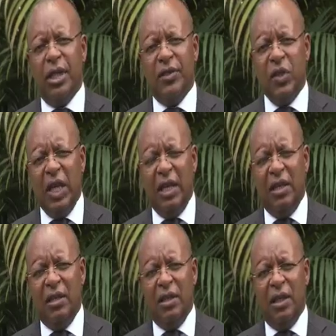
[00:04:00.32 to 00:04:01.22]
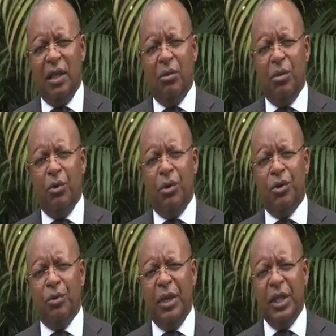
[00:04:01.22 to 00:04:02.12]
to sustain, we
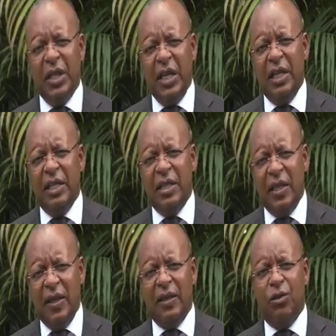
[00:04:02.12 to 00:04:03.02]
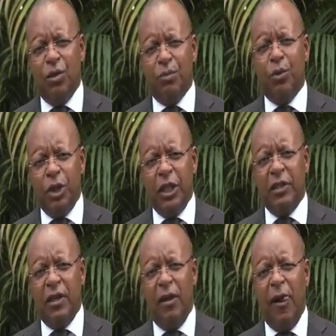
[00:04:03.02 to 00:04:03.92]
want to maintain and see that those
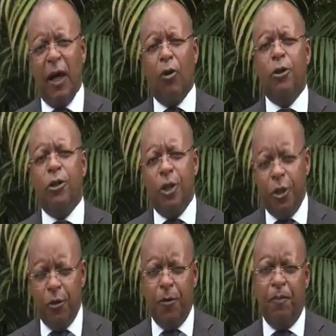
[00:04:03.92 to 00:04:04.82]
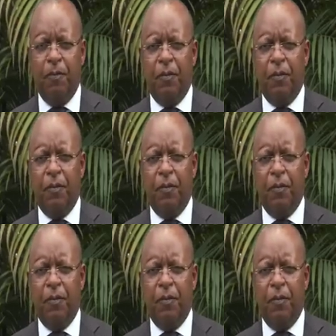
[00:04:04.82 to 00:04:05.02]
projects continue